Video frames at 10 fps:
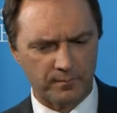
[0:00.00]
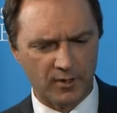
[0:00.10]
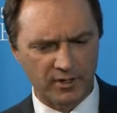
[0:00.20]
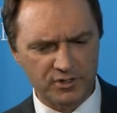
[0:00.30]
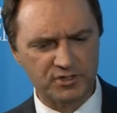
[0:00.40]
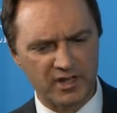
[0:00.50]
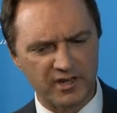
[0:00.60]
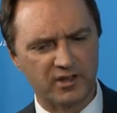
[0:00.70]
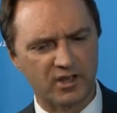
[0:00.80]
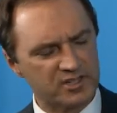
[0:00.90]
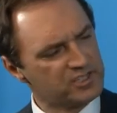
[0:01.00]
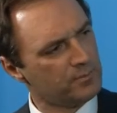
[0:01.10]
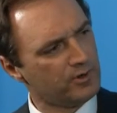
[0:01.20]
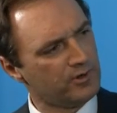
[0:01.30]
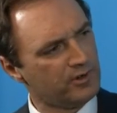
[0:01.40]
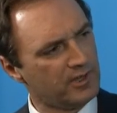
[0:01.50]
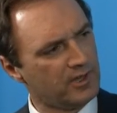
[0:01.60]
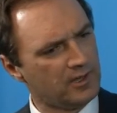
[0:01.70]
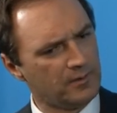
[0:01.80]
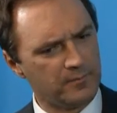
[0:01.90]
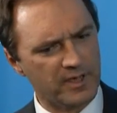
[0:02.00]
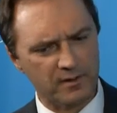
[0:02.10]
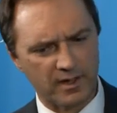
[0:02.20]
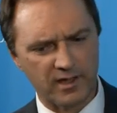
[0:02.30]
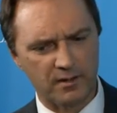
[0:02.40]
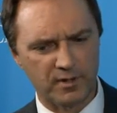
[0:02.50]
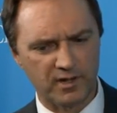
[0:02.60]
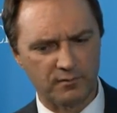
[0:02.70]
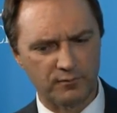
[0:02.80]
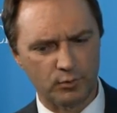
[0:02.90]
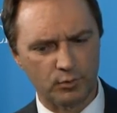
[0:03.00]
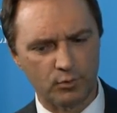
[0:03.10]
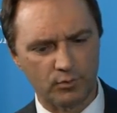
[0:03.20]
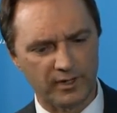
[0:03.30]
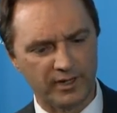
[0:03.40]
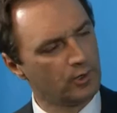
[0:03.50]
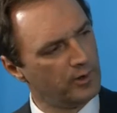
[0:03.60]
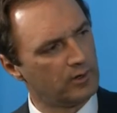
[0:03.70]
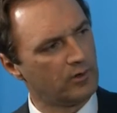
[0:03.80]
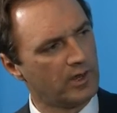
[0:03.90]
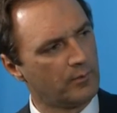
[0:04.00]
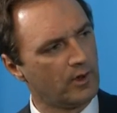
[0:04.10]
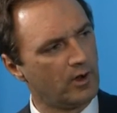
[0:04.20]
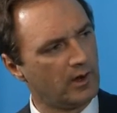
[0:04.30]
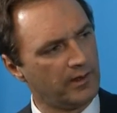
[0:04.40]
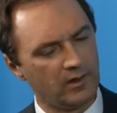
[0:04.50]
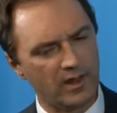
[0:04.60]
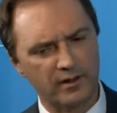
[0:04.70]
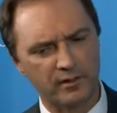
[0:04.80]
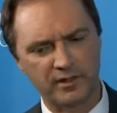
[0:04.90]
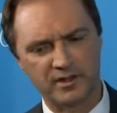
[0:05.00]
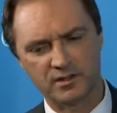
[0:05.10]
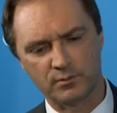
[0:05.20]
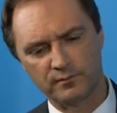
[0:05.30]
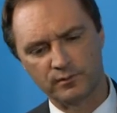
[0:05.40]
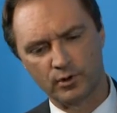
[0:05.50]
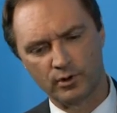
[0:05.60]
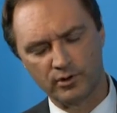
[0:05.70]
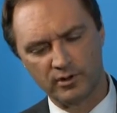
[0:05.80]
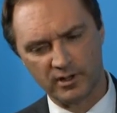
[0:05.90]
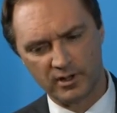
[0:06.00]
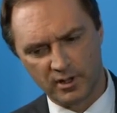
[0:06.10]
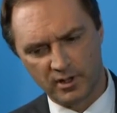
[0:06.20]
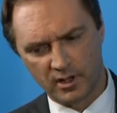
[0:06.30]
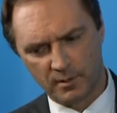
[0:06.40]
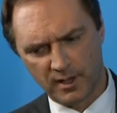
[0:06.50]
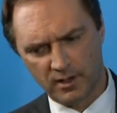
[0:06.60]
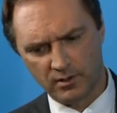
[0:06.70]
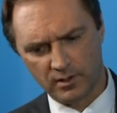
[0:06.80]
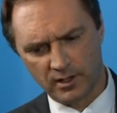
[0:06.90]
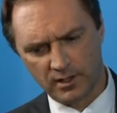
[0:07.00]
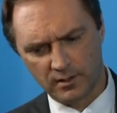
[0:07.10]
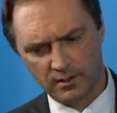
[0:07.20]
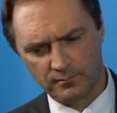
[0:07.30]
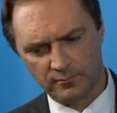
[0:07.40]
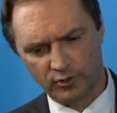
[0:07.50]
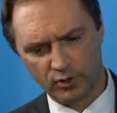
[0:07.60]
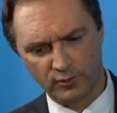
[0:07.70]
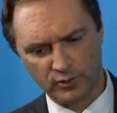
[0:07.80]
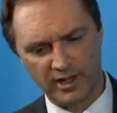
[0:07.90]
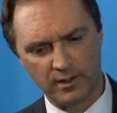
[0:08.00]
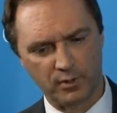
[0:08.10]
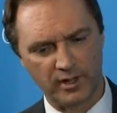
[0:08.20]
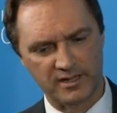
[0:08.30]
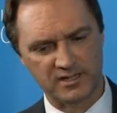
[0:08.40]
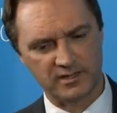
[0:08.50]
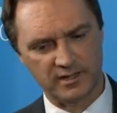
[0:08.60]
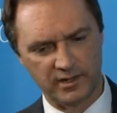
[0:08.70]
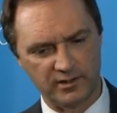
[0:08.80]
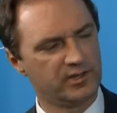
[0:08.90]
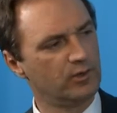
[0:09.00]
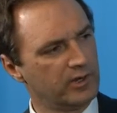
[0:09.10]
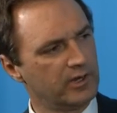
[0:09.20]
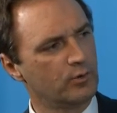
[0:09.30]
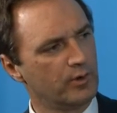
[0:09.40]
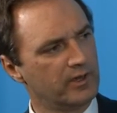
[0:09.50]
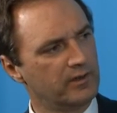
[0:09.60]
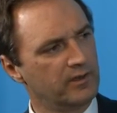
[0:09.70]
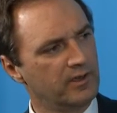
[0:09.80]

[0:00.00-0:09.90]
understanding the customer and again being a full integrator like we are, a lot of the things that we've learned about photovoltaic plants in a utility grid,